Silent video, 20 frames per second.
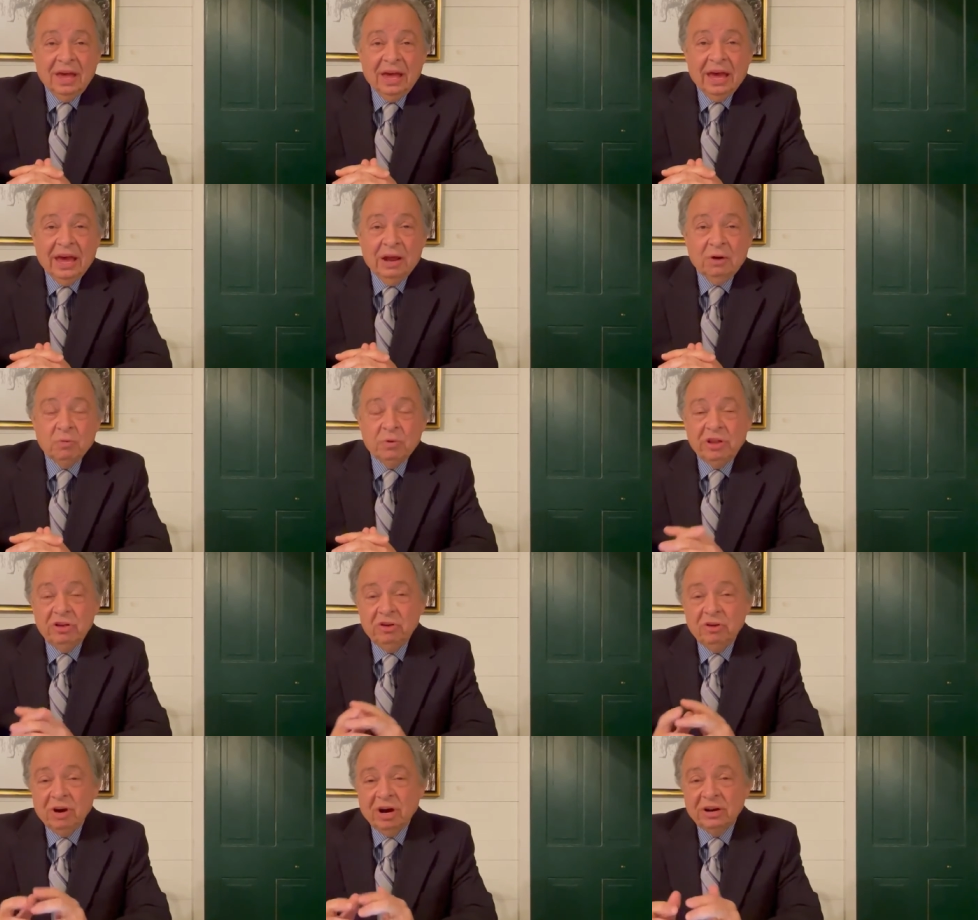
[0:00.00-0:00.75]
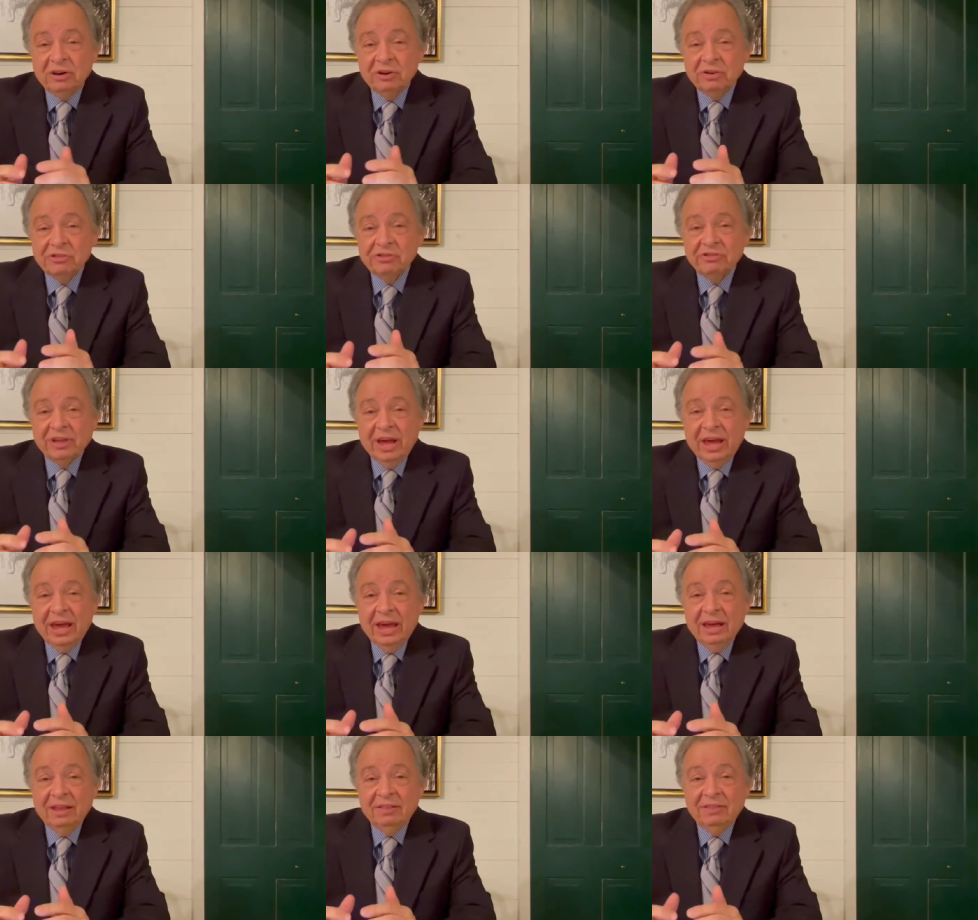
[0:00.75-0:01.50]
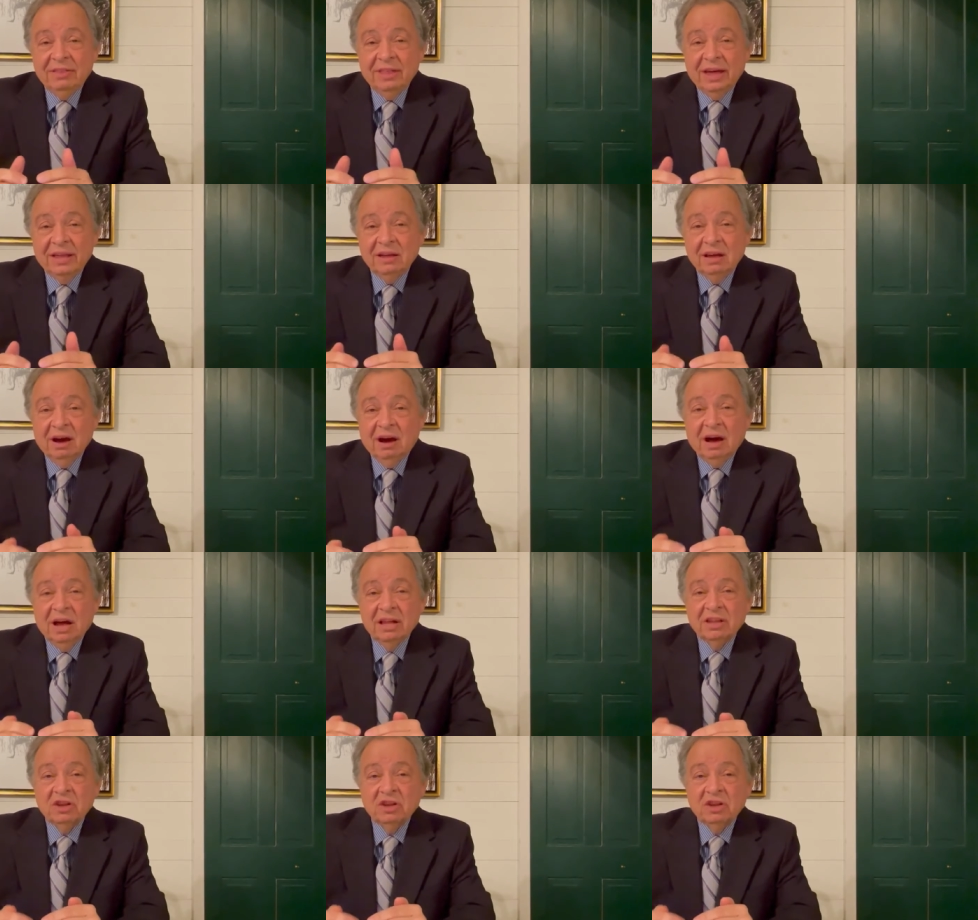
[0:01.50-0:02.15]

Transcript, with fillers: And when you understand that God